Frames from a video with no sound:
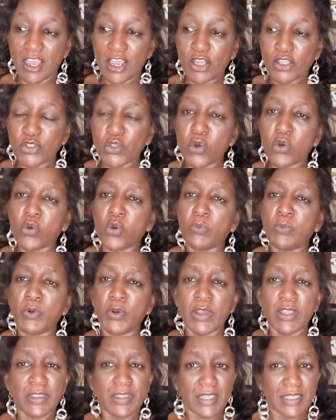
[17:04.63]
don't go
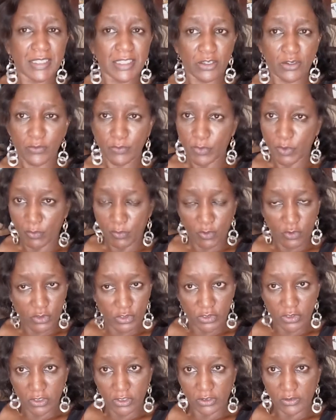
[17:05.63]
blowing things out of
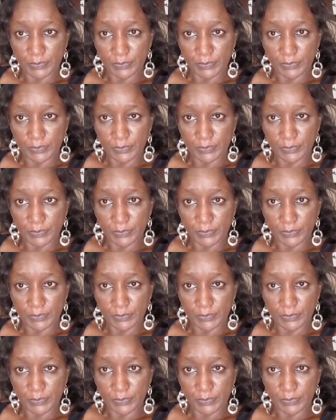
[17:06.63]
proportion.